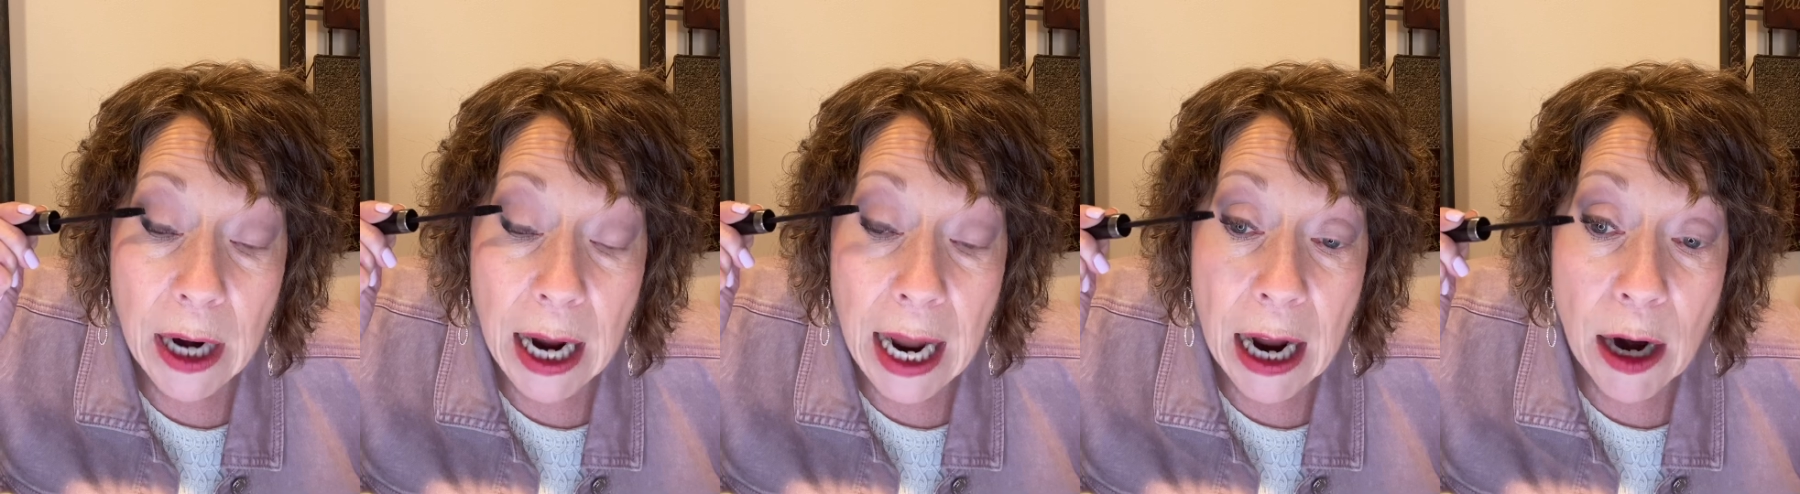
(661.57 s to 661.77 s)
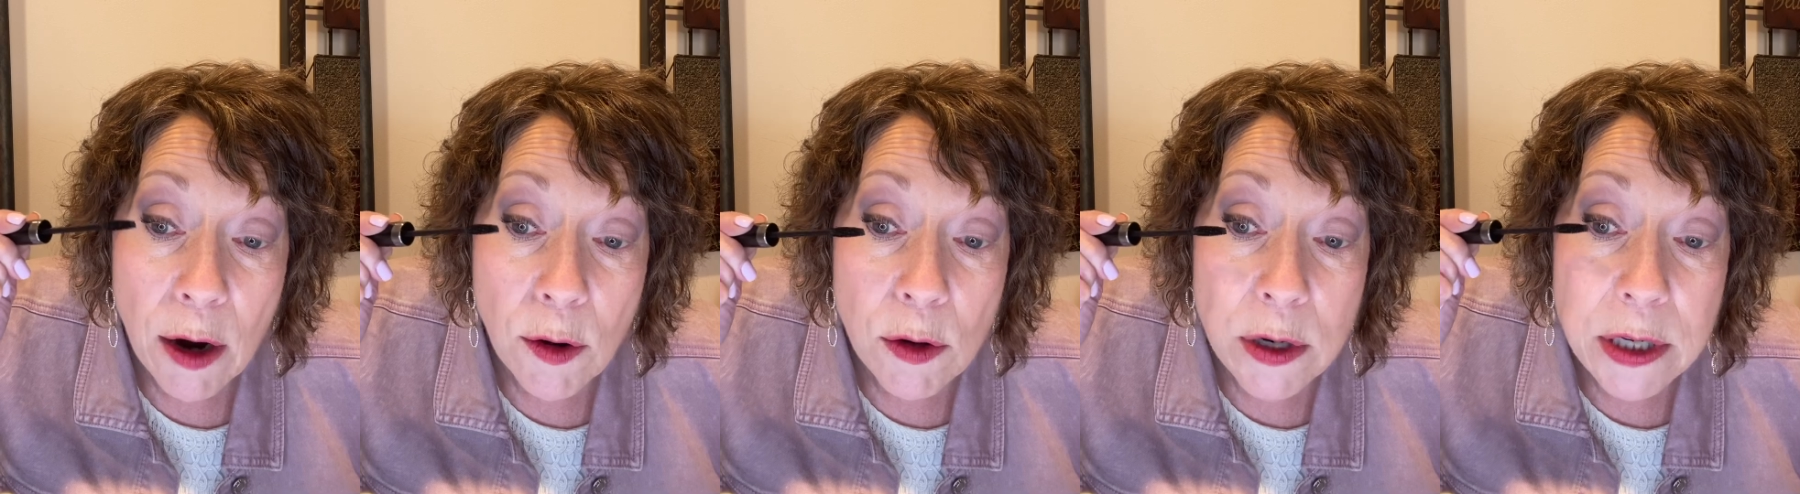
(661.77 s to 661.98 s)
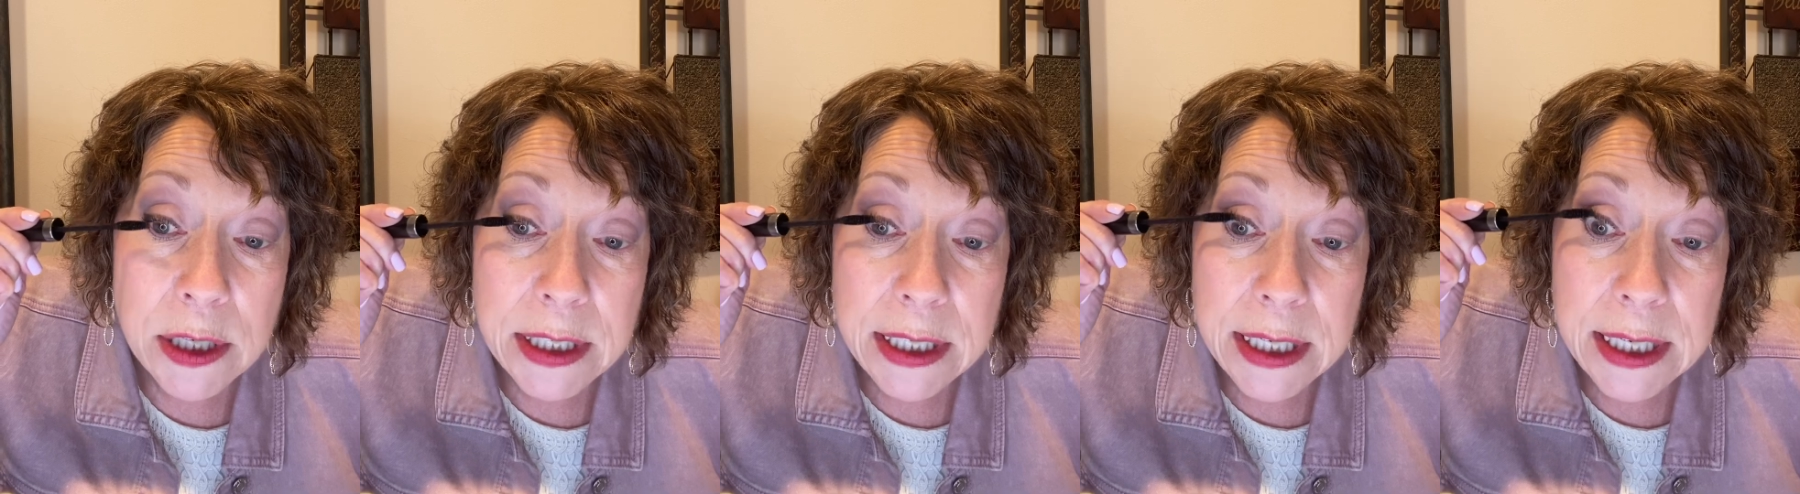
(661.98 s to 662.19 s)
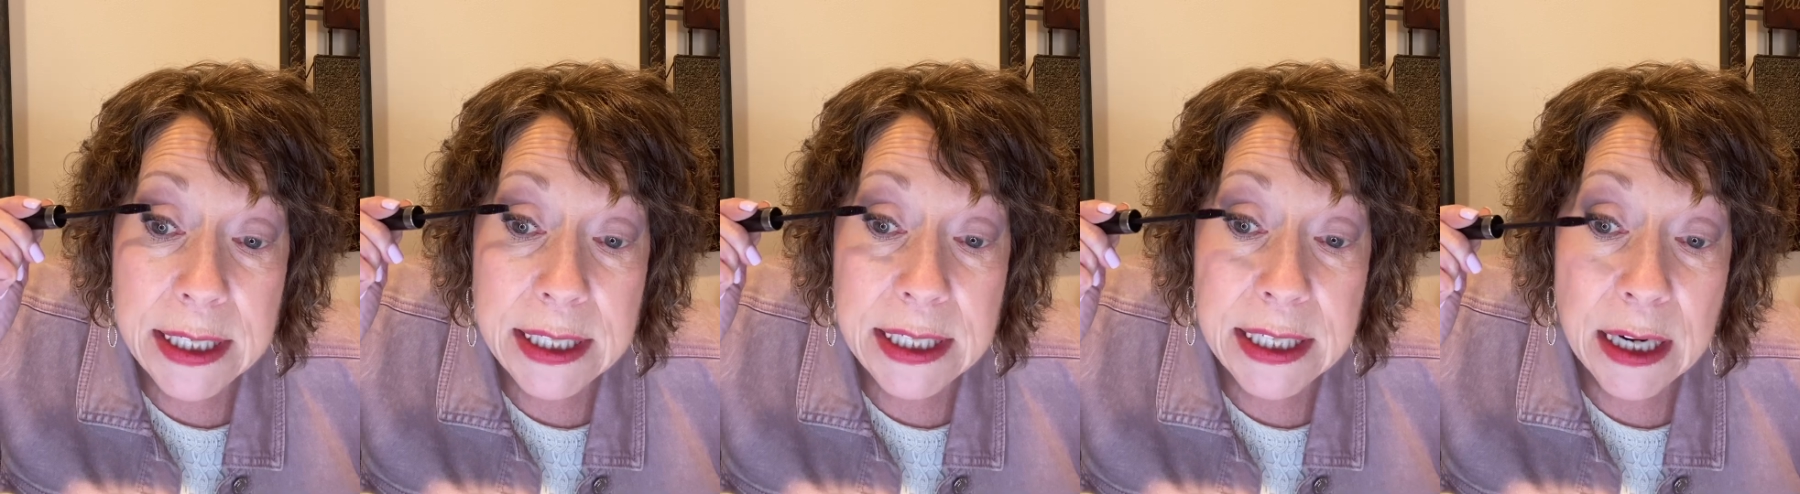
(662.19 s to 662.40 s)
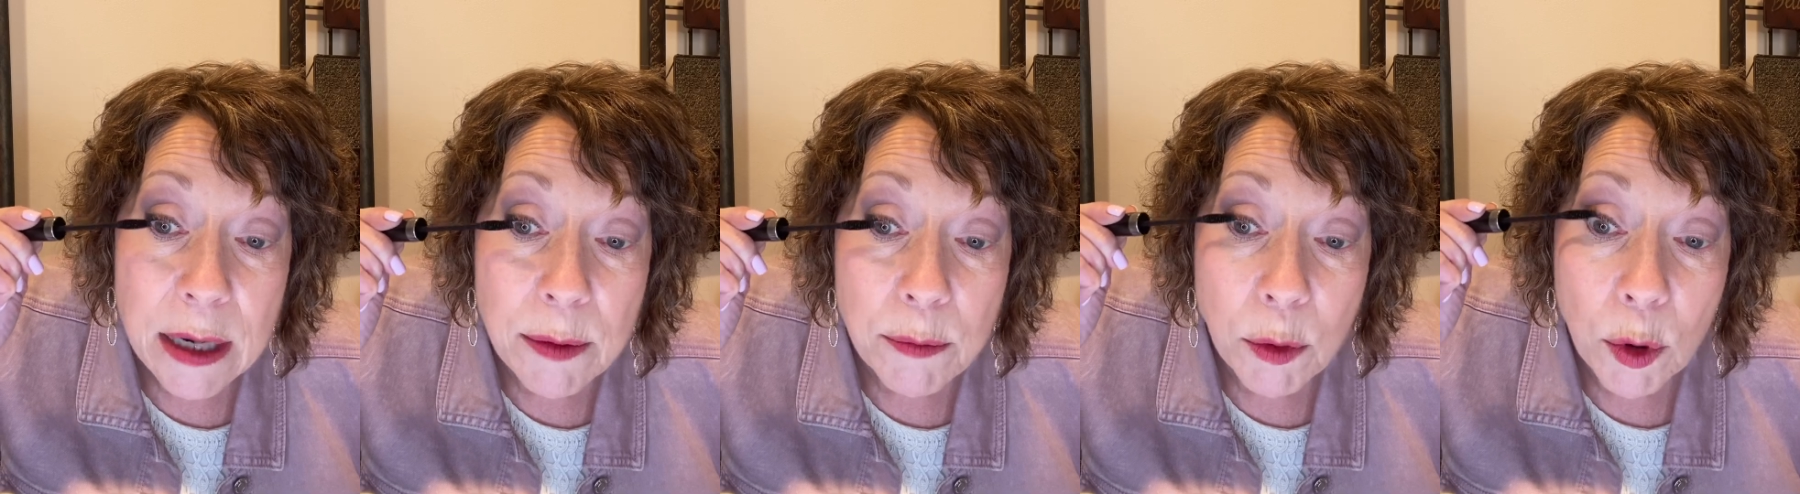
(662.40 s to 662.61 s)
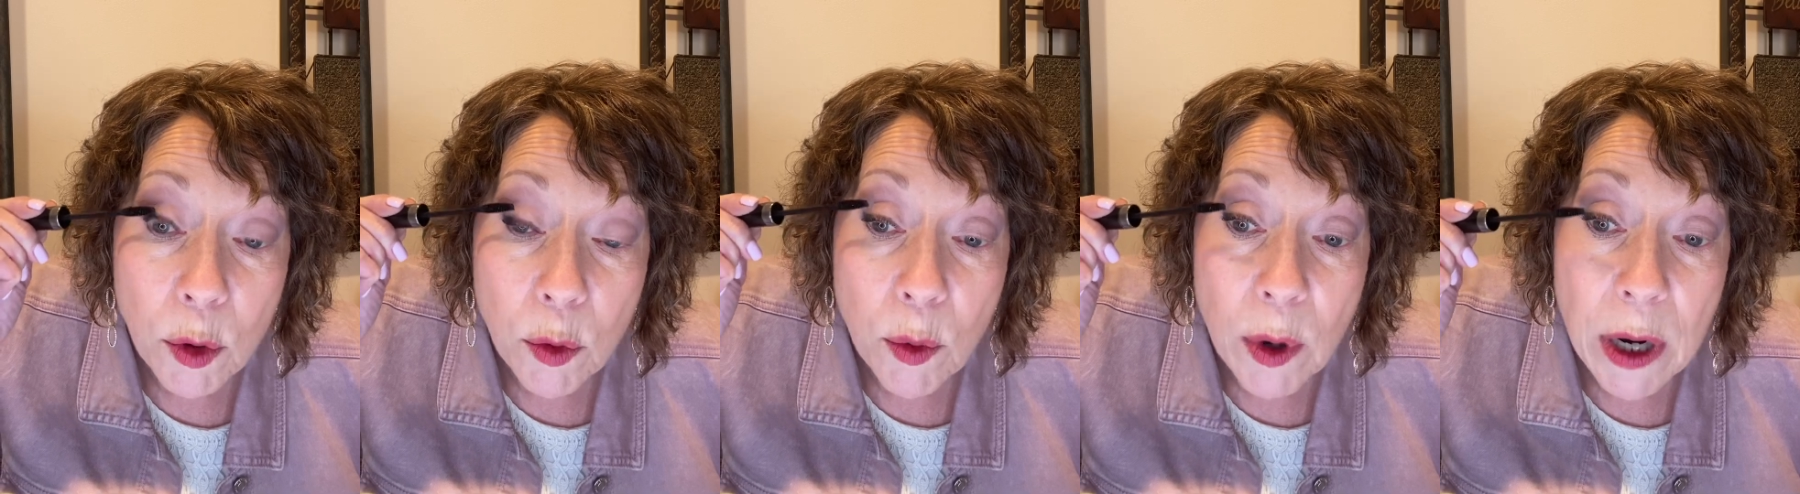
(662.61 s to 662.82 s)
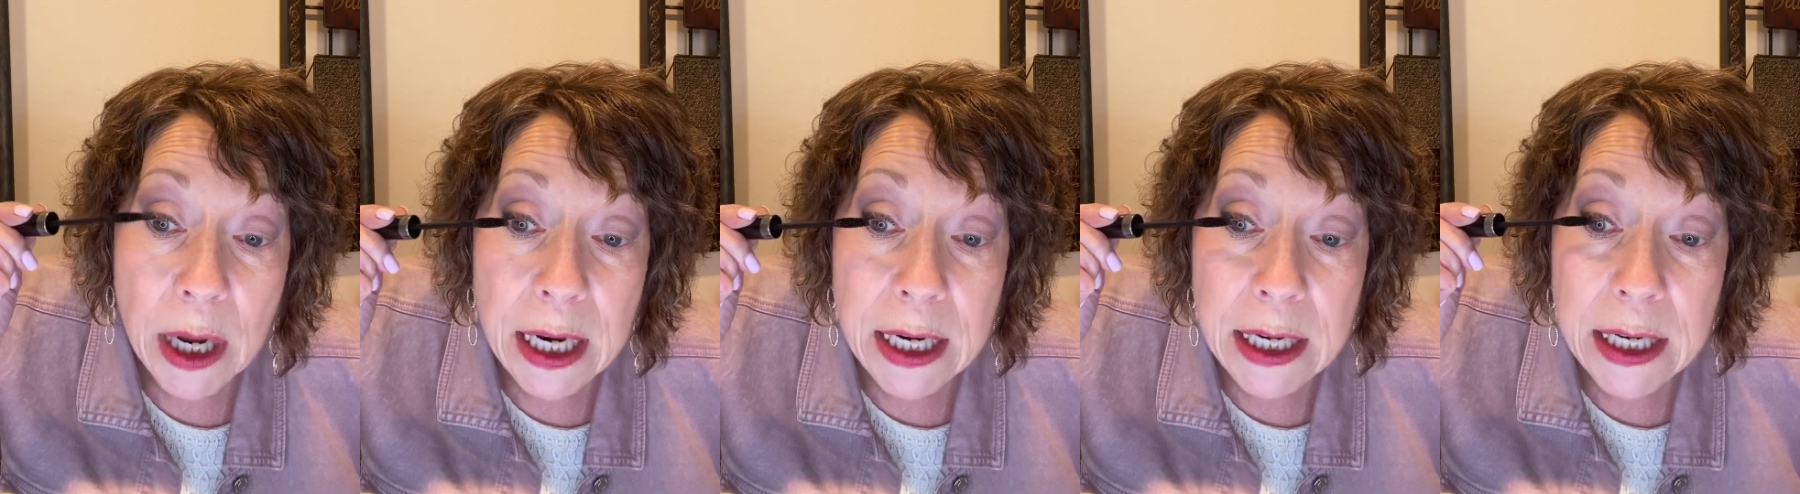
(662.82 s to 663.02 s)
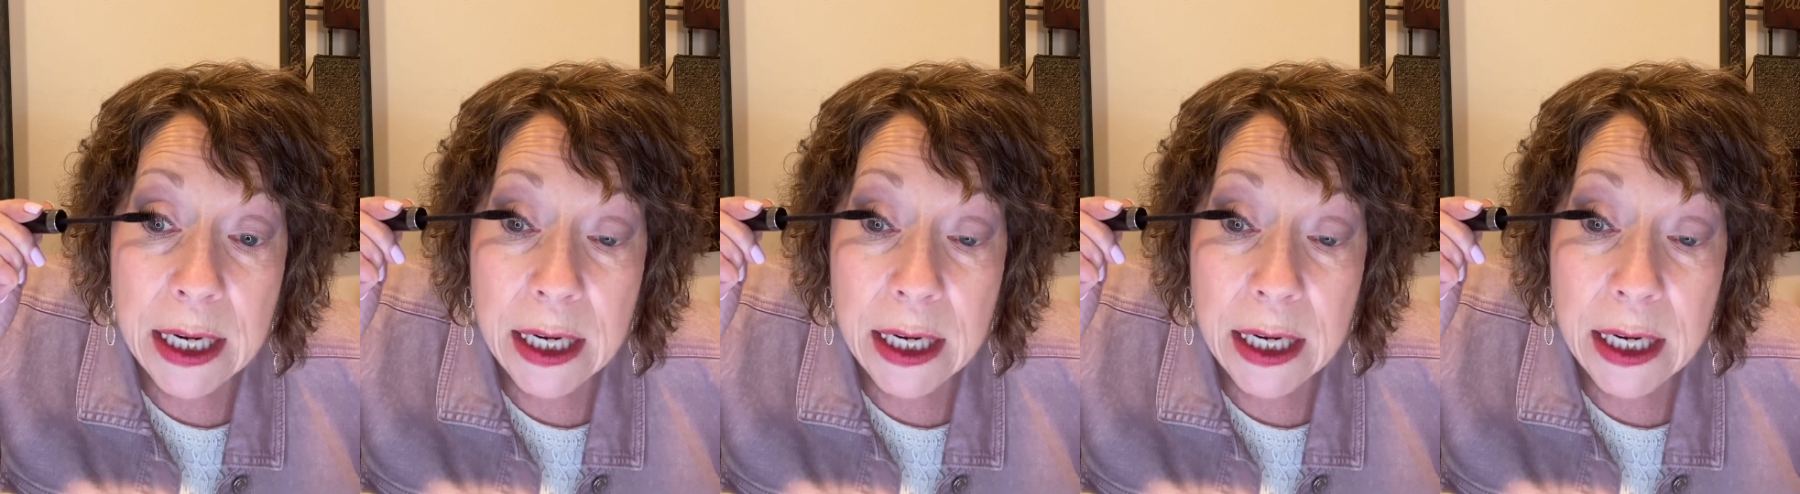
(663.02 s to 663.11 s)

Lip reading: Ours is #1